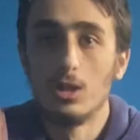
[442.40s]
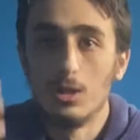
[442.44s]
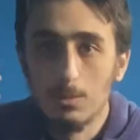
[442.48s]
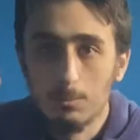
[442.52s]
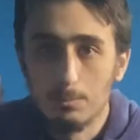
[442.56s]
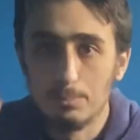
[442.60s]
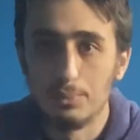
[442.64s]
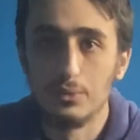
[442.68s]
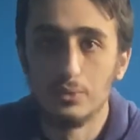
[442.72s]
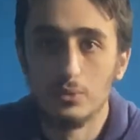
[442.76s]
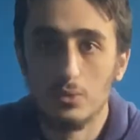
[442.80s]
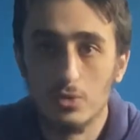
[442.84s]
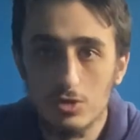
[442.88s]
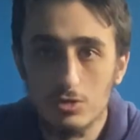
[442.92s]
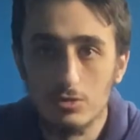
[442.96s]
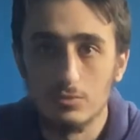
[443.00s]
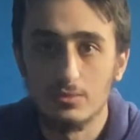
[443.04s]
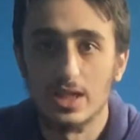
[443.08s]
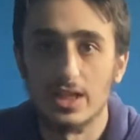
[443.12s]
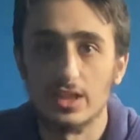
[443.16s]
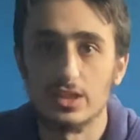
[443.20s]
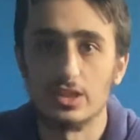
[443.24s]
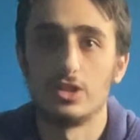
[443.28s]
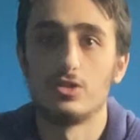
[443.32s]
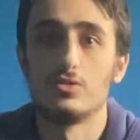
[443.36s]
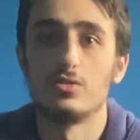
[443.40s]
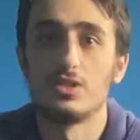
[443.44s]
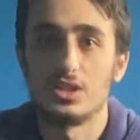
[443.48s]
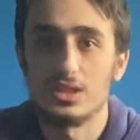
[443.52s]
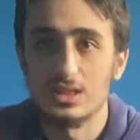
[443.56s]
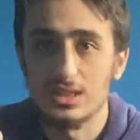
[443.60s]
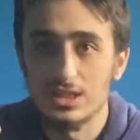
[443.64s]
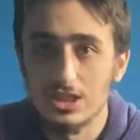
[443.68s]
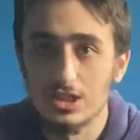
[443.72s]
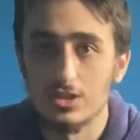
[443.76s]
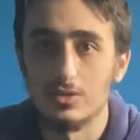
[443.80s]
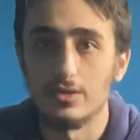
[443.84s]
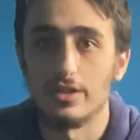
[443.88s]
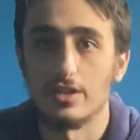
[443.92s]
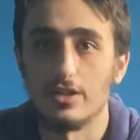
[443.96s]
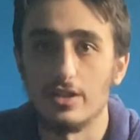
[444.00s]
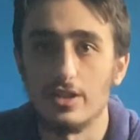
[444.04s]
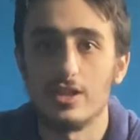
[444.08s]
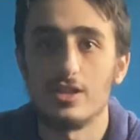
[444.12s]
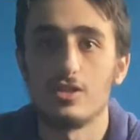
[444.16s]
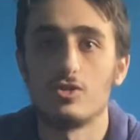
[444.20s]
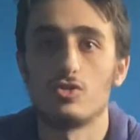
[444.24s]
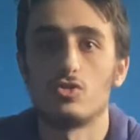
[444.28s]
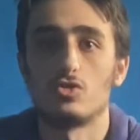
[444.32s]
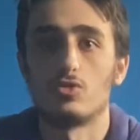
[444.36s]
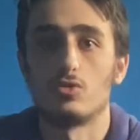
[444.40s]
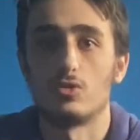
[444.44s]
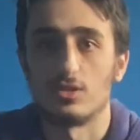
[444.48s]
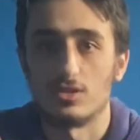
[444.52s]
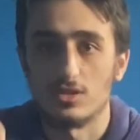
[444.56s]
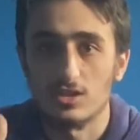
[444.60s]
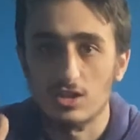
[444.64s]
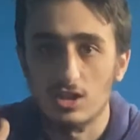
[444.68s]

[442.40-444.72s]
proved that there is still an interest